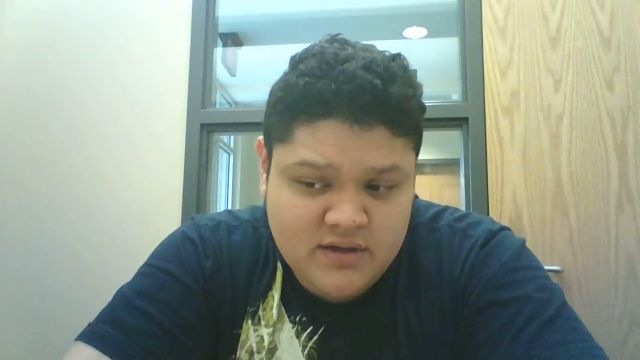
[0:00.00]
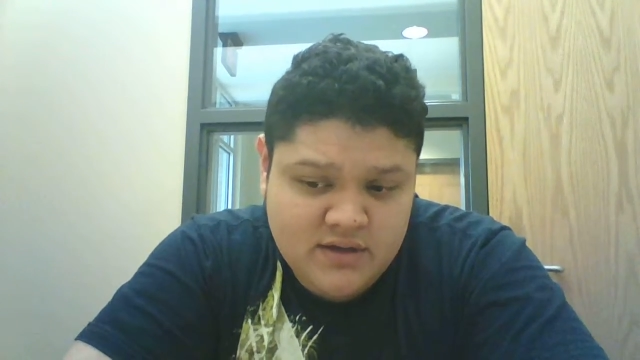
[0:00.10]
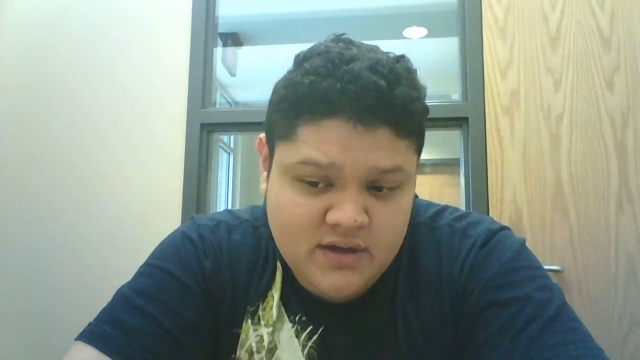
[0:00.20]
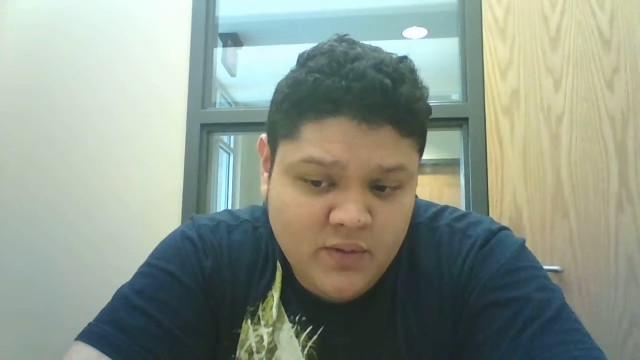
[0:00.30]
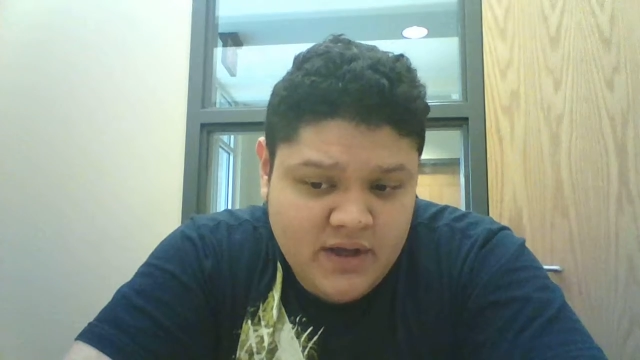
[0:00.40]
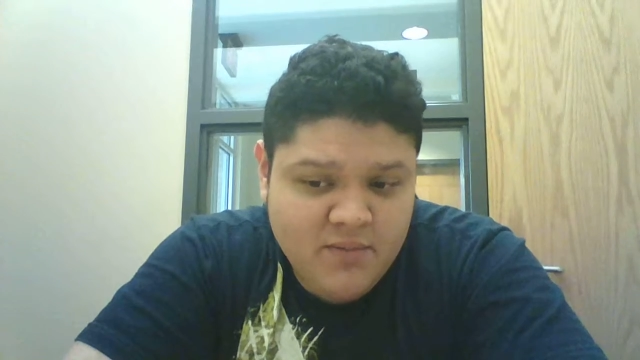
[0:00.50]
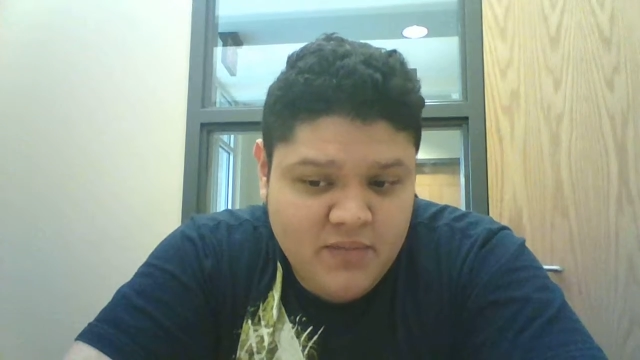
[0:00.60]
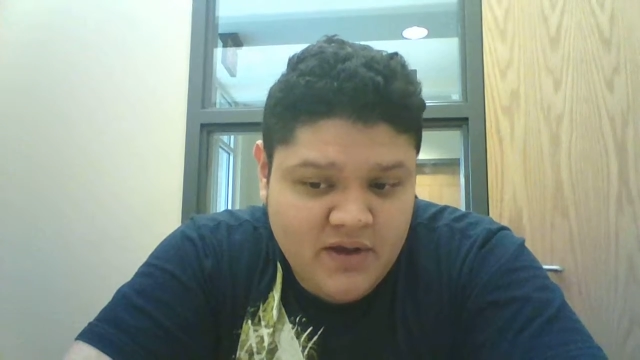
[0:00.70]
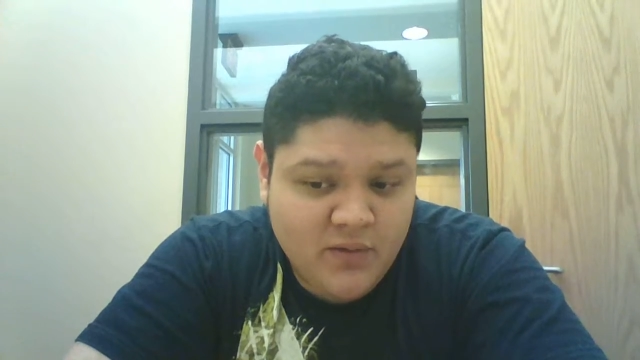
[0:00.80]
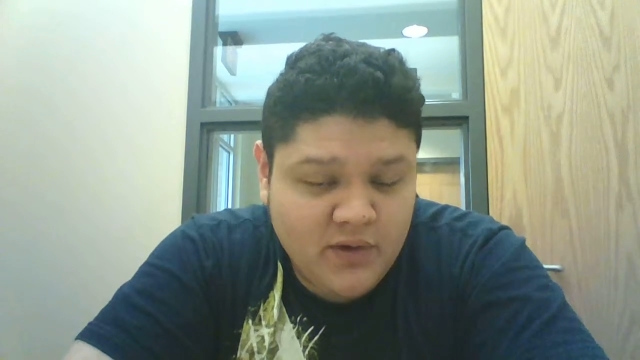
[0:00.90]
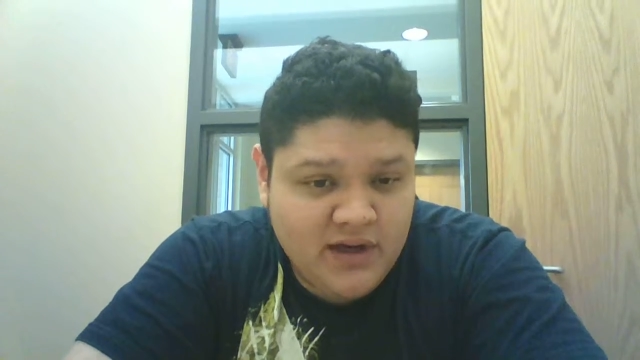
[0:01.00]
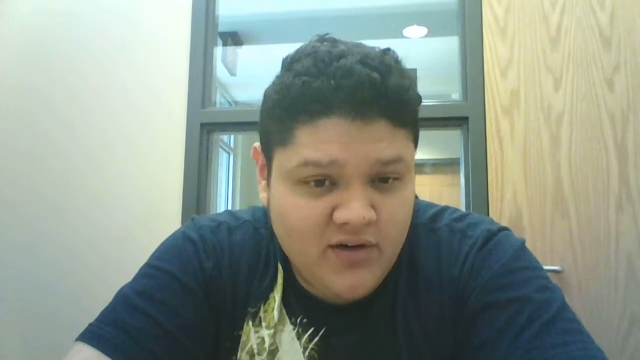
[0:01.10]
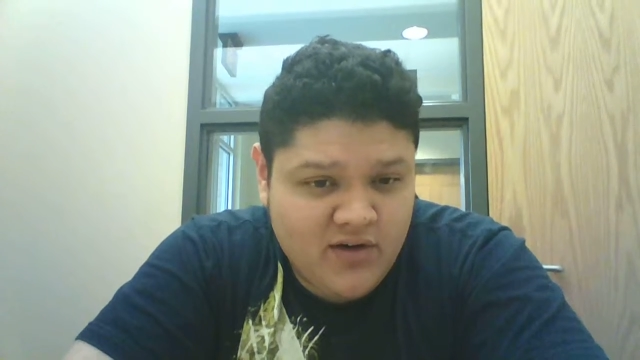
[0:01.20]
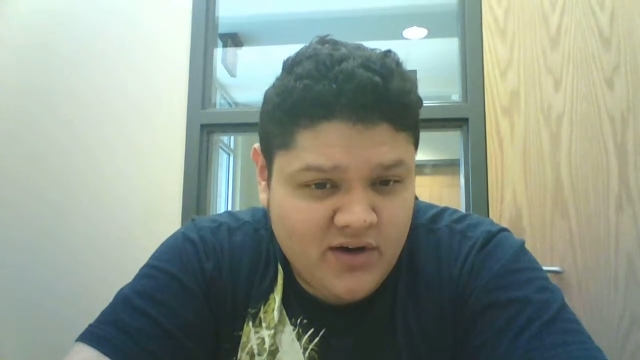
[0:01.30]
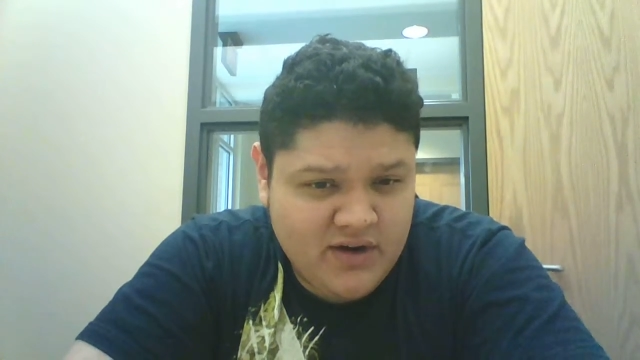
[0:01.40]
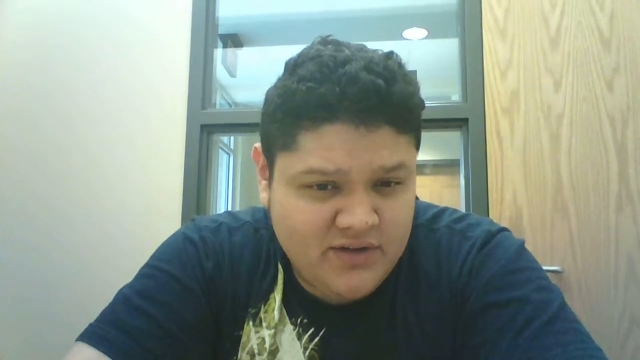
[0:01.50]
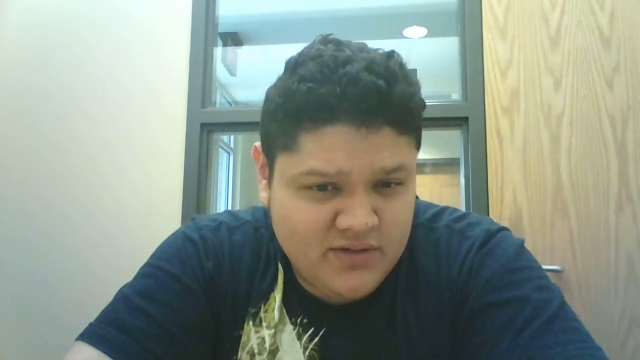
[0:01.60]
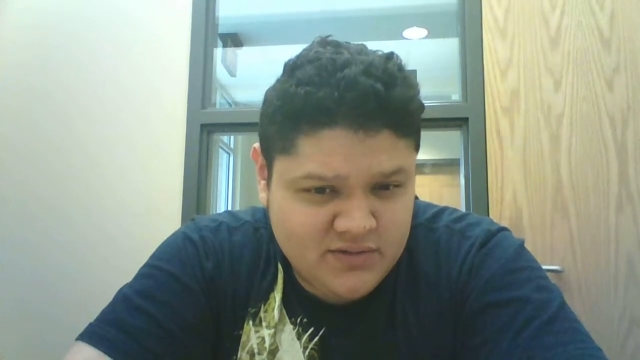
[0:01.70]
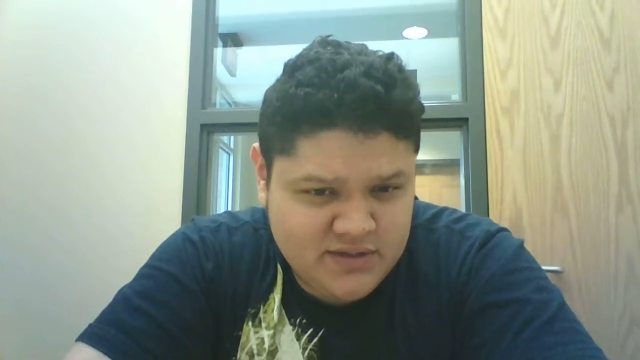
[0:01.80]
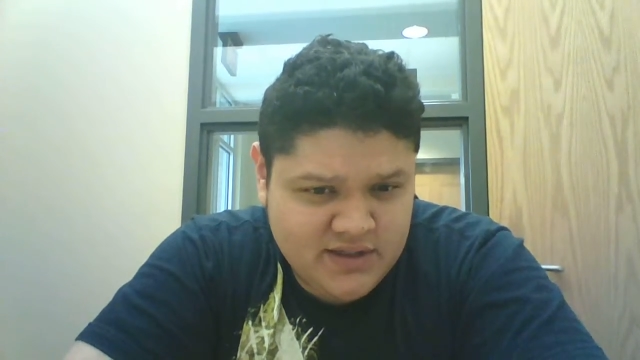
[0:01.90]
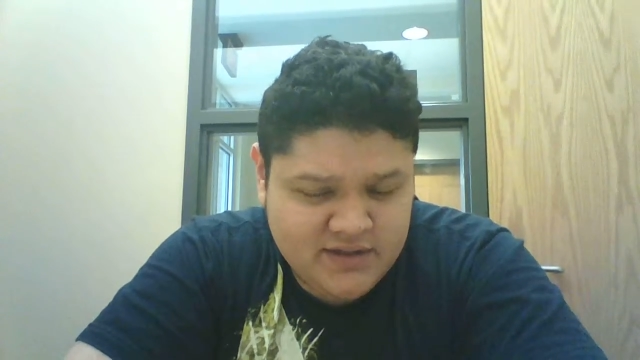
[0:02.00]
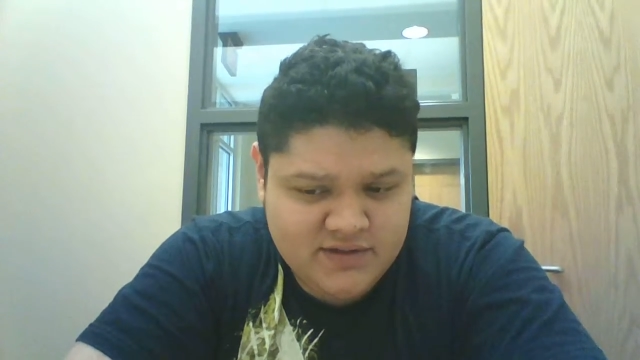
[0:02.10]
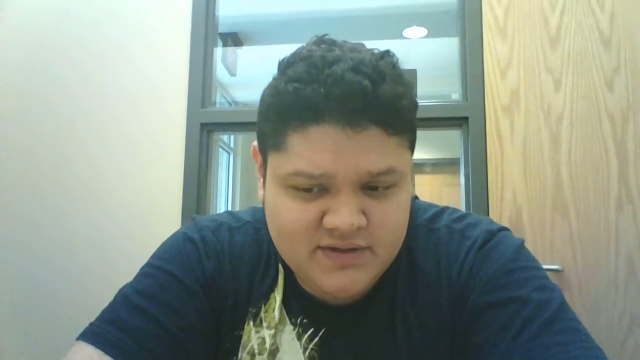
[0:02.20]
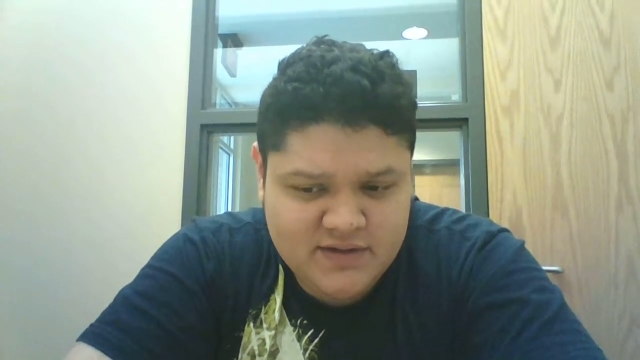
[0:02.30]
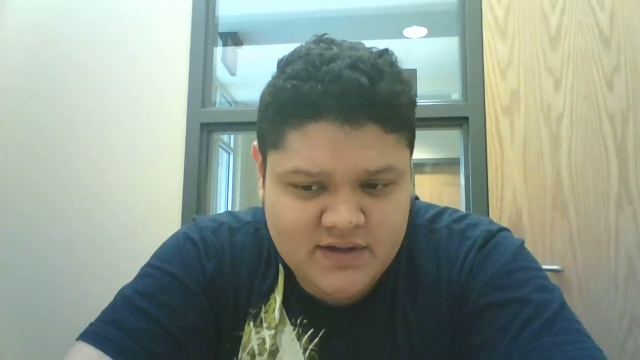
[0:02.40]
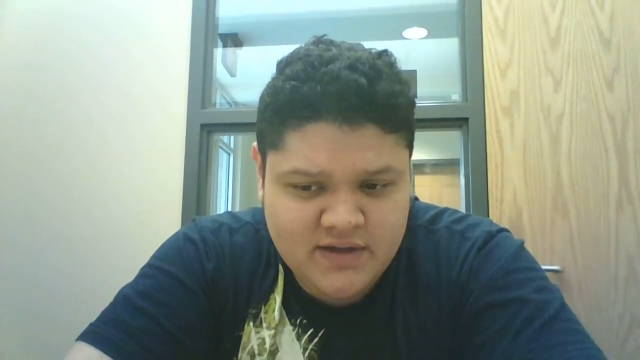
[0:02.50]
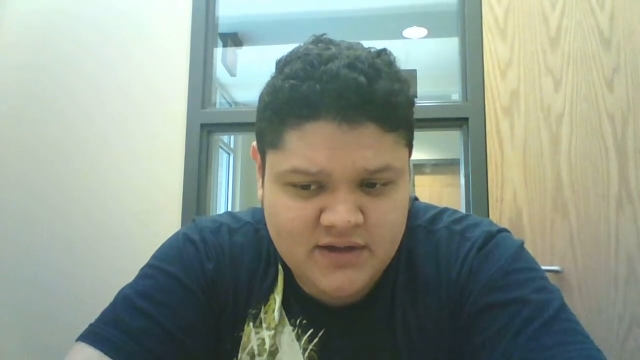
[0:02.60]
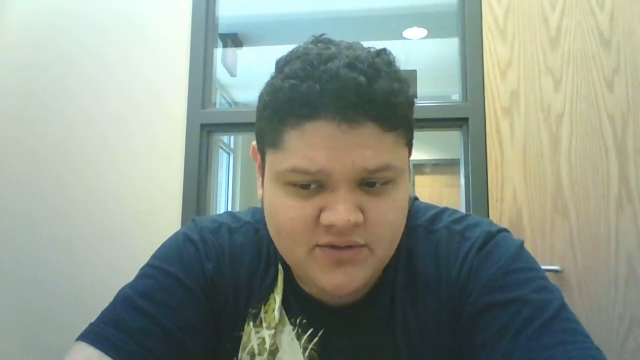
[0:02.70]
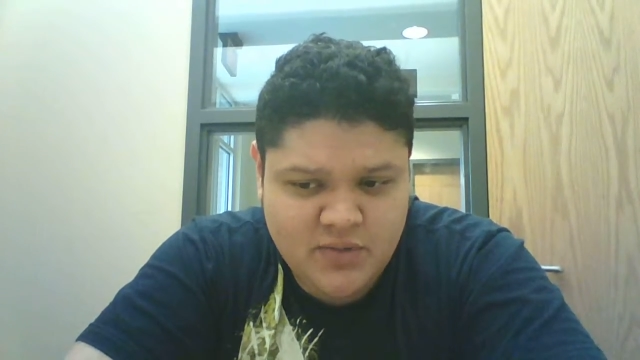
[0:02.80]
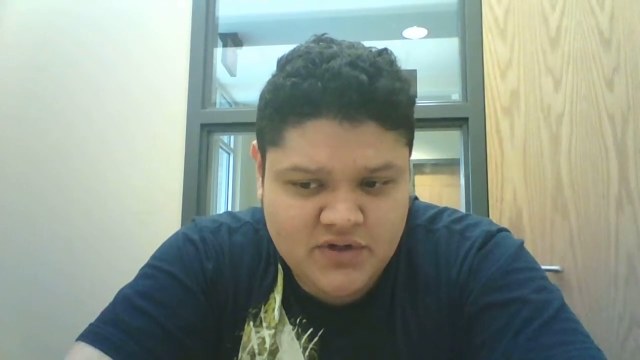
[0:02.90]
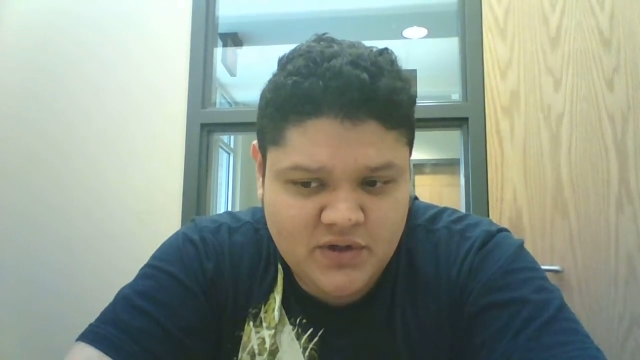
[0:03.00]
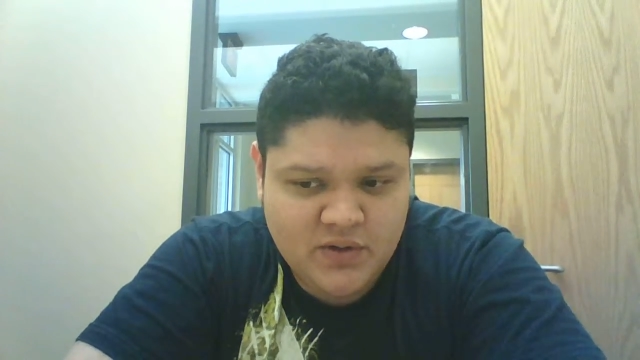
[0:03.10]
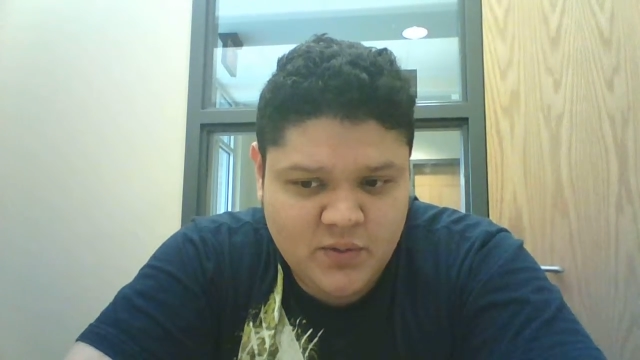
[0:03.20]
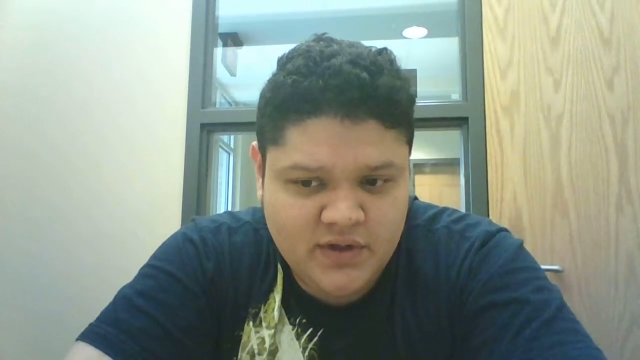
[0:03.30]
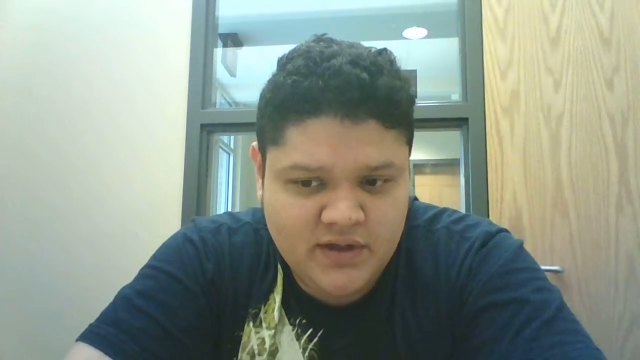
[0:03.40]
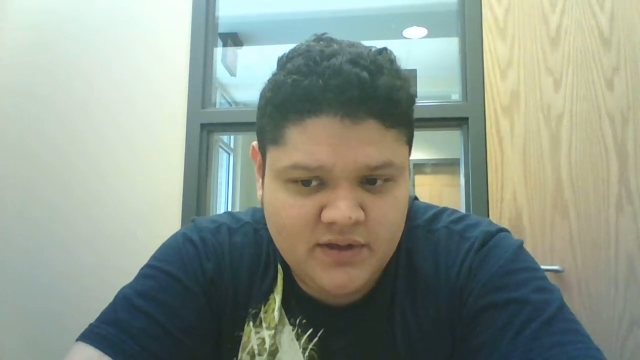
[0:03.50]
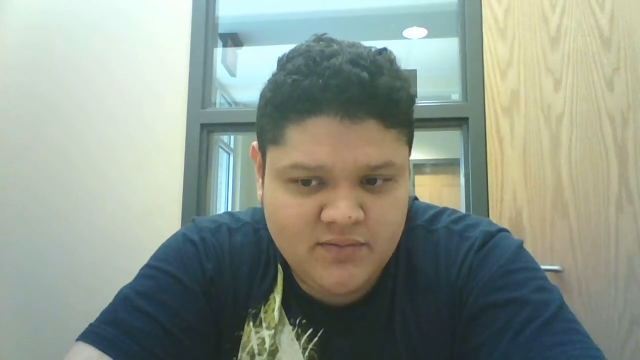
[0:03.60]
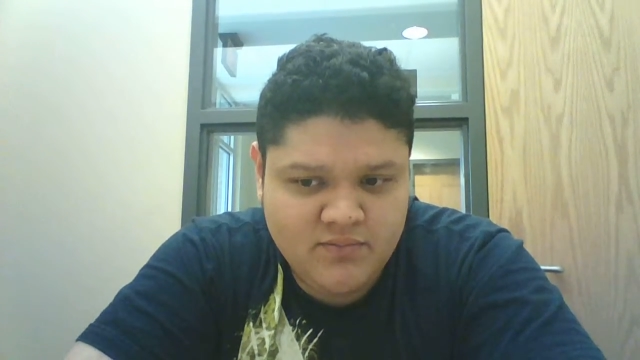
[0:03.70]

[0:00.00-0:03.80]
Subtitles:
that we can be really hard-headed sometimes, especially with